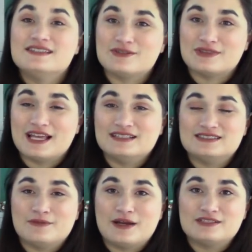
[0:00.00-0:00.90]
So thanks
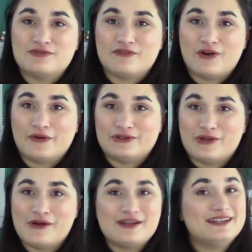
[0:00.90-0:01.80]
so much for following
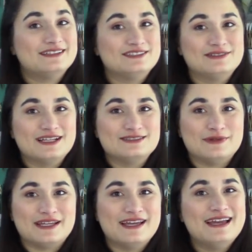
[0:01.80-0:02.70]
along, and until next
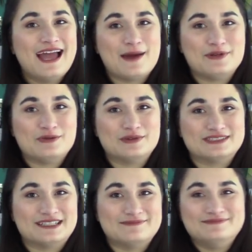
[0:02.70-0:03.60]
week, happy
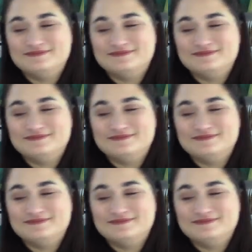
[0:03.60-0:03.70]
quilting.